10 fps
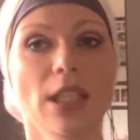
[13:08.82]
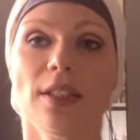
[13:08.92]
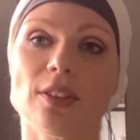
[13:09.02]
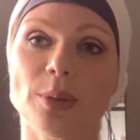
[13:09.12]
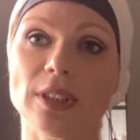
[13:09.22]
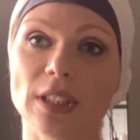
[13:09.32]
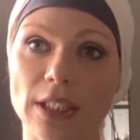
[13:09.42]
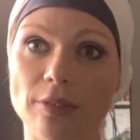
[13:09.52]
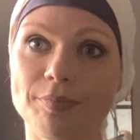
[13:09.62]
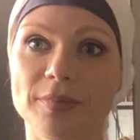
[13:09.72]
This one's
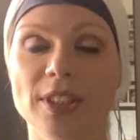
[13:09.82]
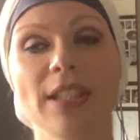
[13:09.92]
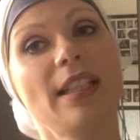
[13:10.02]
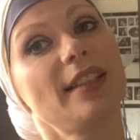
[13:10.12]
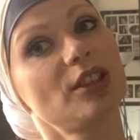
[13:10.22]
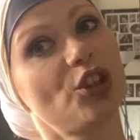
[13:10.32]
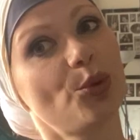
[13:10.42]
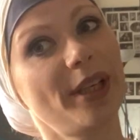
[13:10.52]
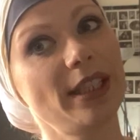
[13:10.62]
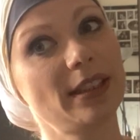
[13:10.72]
linen. Linen has a
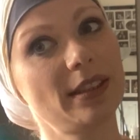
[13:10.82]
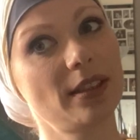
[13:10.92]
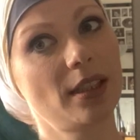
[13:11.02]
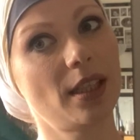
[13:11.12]
great